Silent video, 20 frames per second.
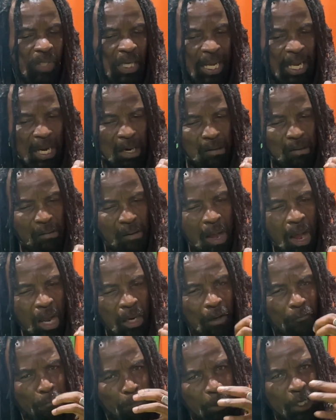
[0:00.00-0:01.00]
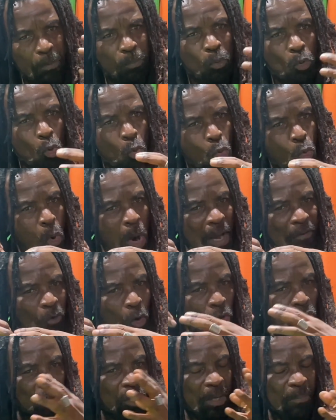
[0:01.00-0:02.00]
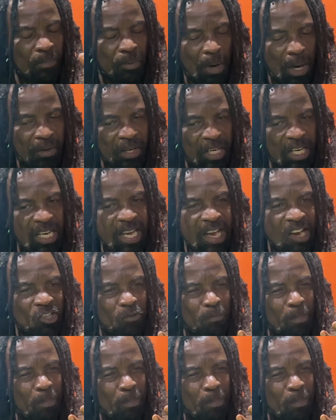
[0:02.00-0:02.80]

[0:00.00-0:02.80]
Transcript: a lot of people who have contemporary ears,